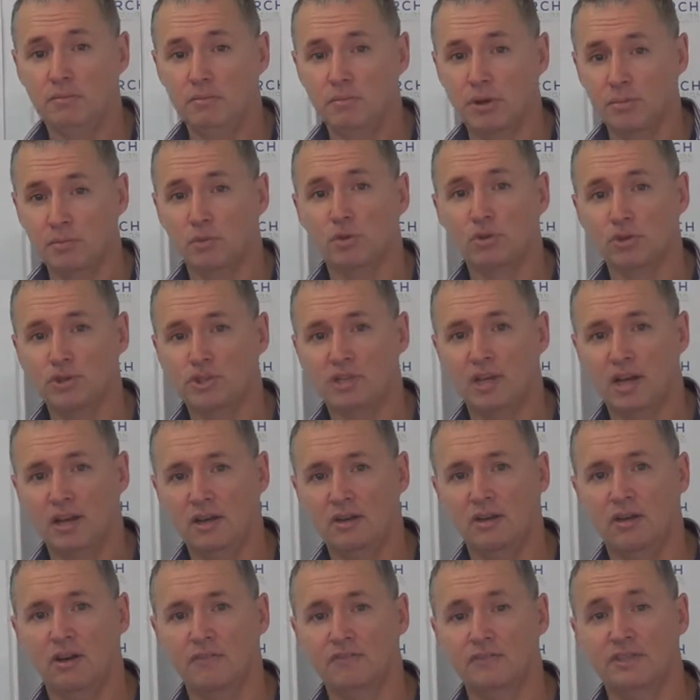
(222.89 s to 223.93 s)
but more so,
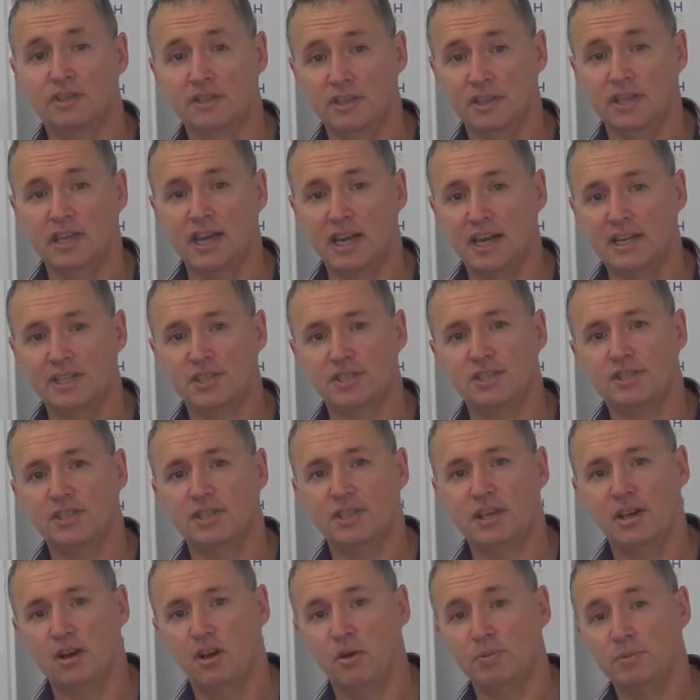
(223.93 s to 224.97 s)
often the
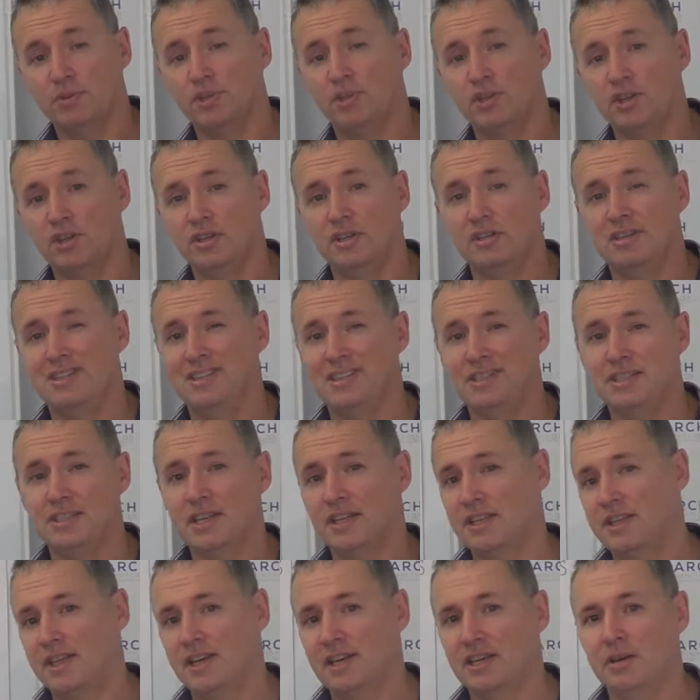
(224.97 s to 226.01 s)
case, opportunities
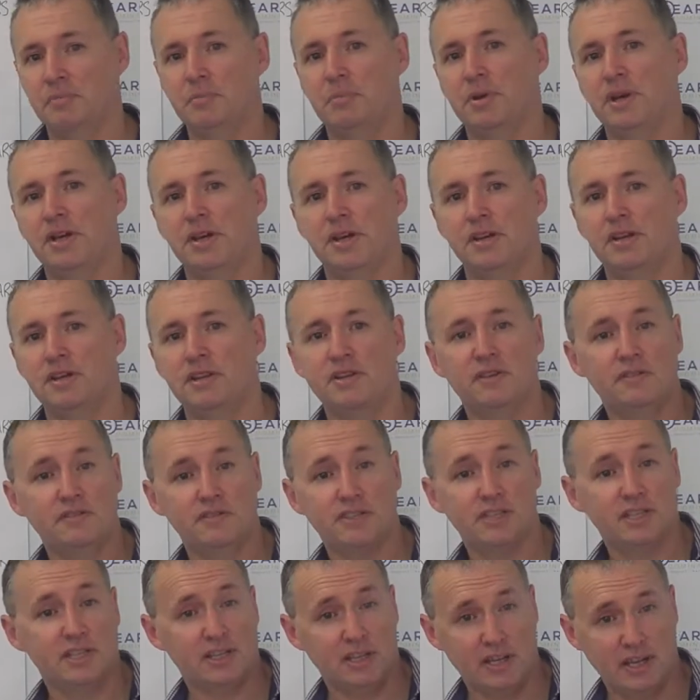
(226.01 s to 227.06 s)
that their
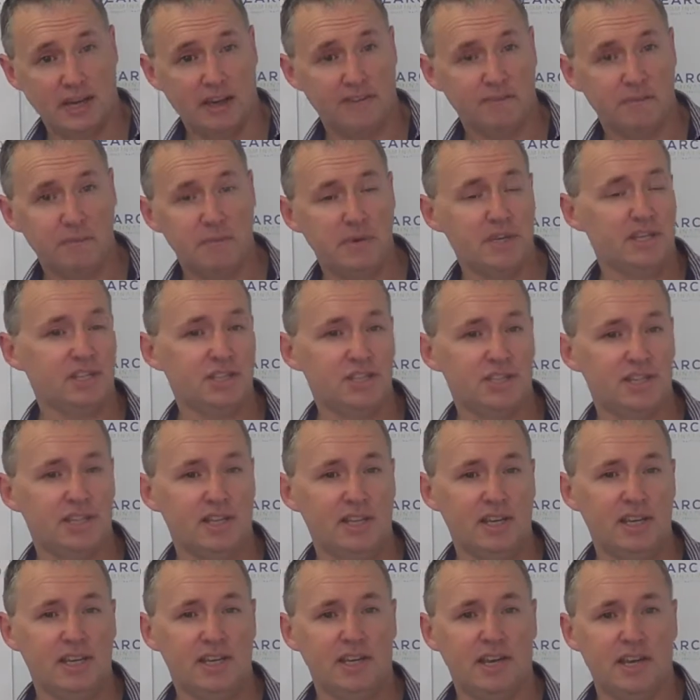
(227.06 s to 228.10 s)
competitors have
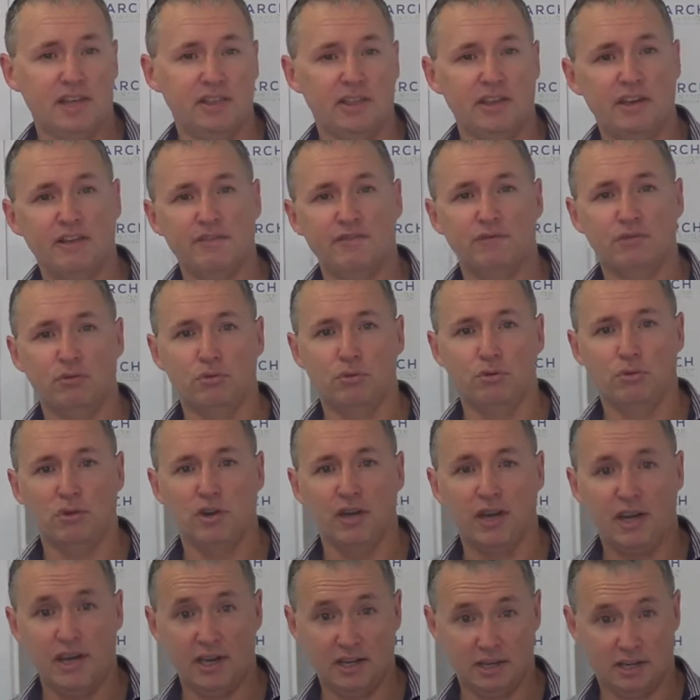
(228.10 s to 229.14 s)
missed and
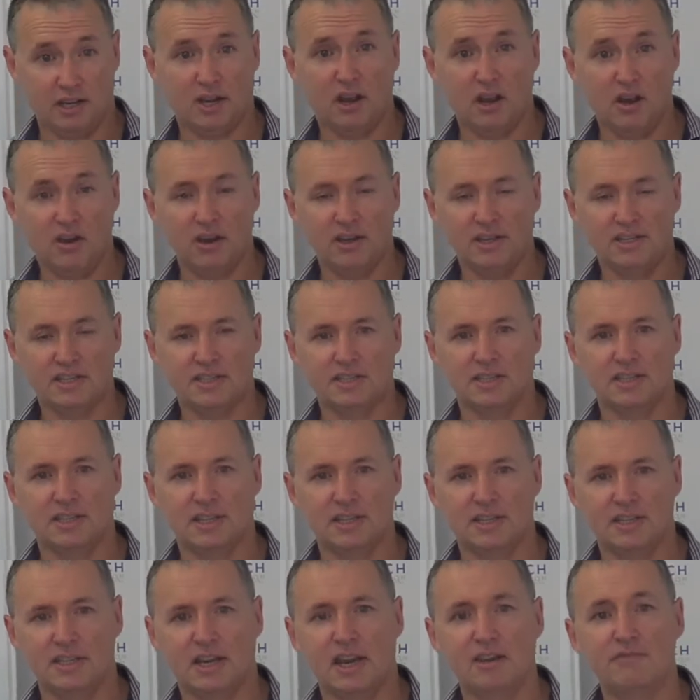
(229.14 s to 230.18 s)
therefore our clients
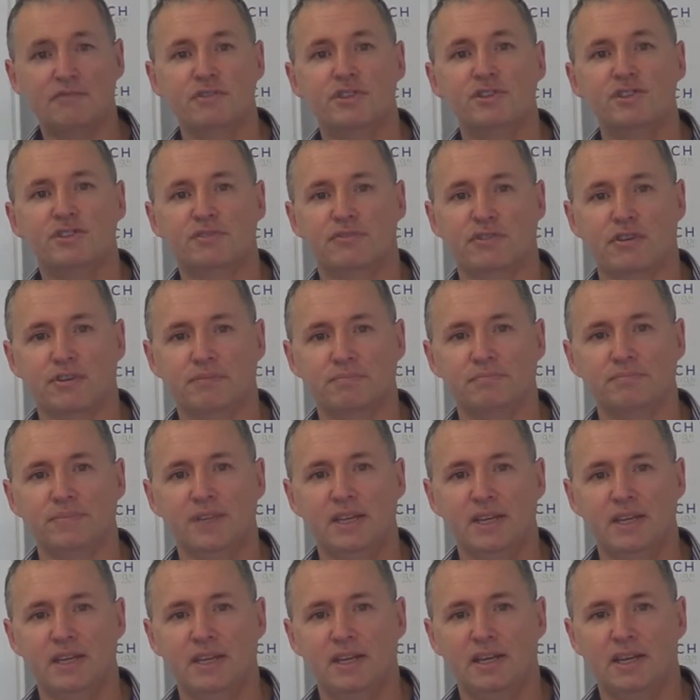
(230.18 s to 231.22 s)
can leverage from.
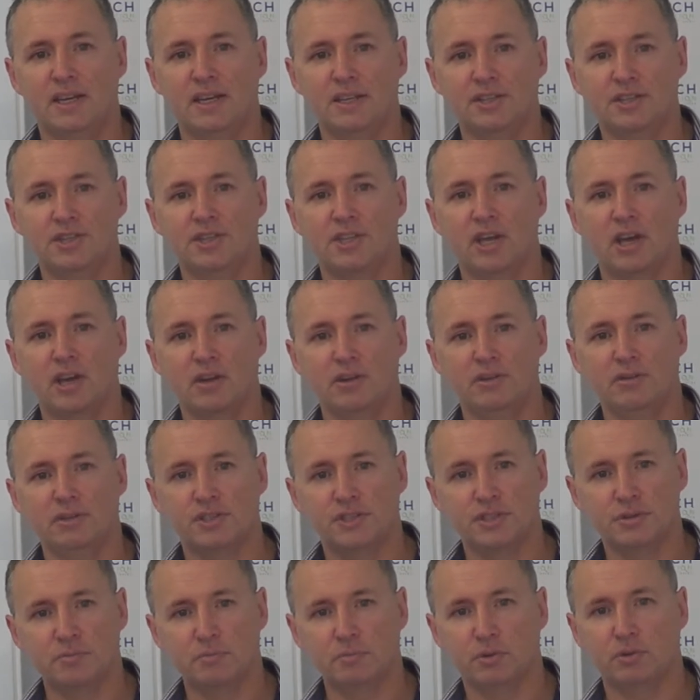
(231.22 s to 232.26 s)
And so
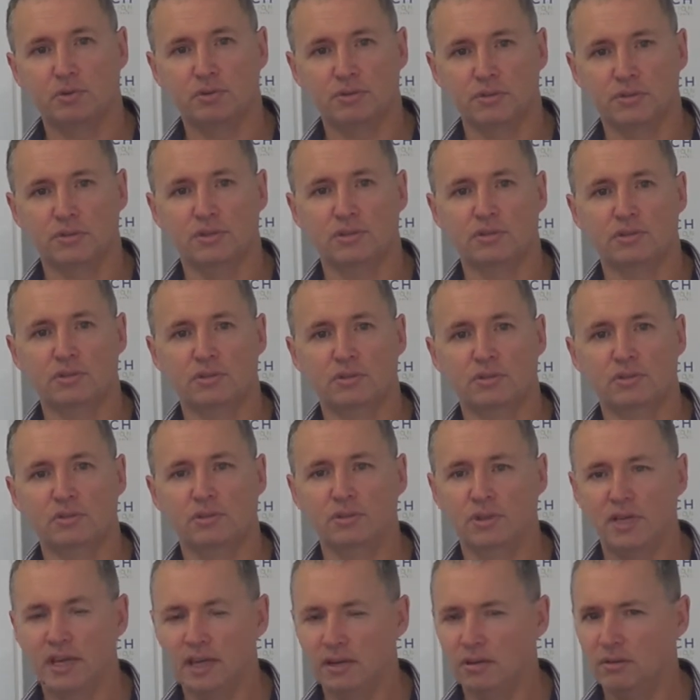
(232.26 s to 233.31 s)
it's important
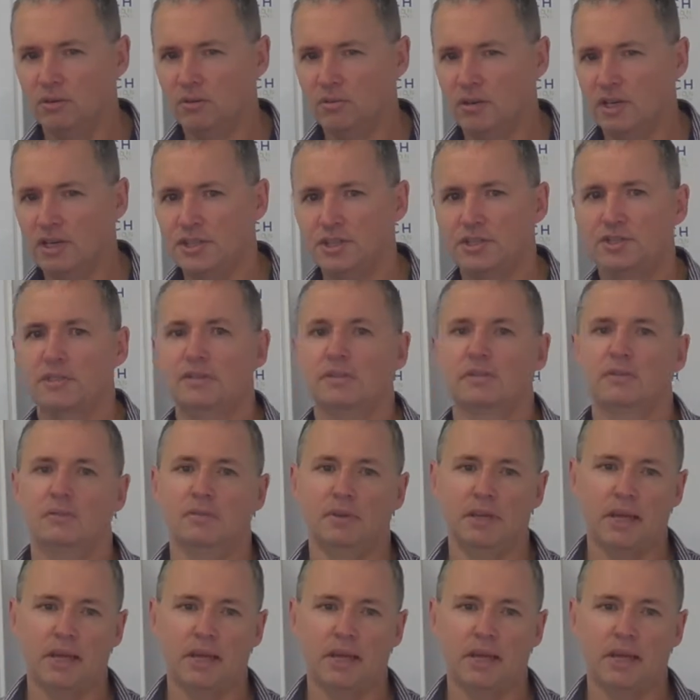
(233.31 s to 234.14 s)
to always